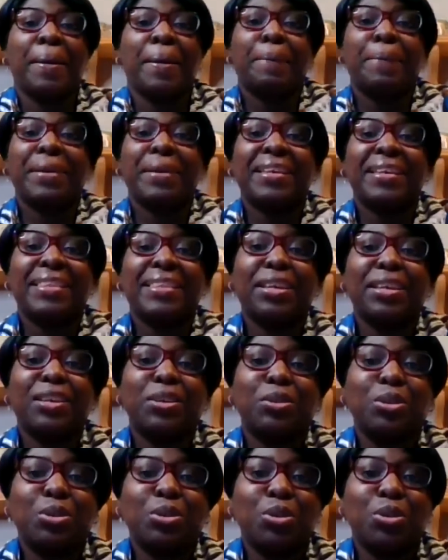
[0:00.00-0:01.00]
Big thank you
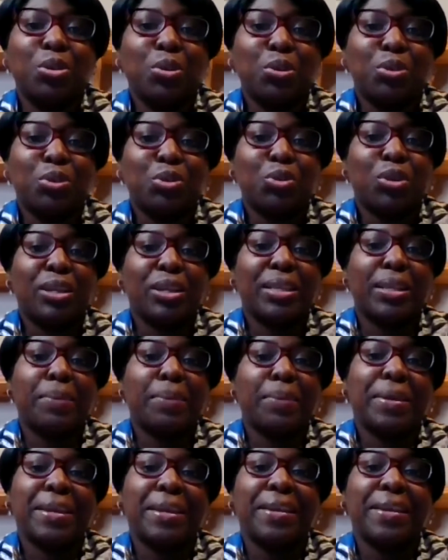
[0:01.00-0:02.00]
to those joining
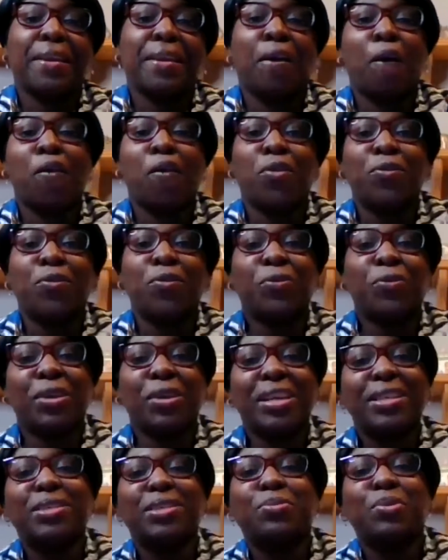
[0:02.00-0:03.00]
me on
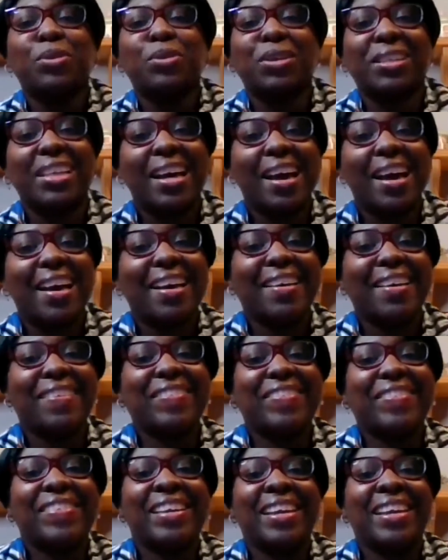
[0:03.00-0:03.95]
Facebook Live.